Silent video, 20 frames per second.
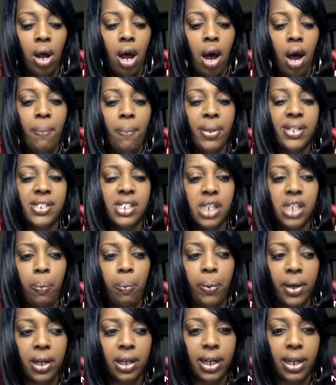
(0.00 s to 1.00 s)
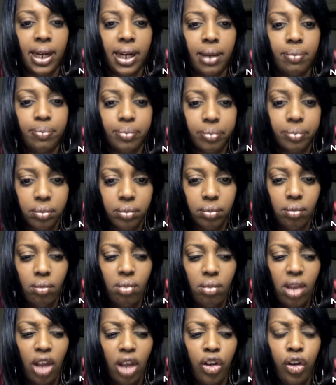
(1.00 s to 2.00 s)
But typically,
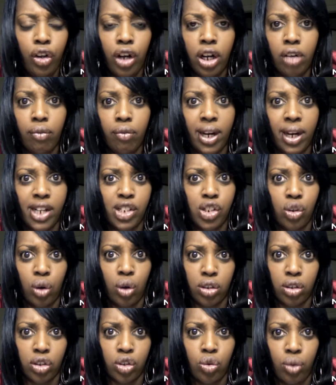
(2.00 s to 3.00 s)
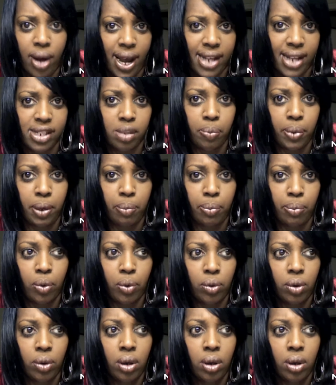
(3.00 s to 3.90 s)
you're going to run into two kinds of people.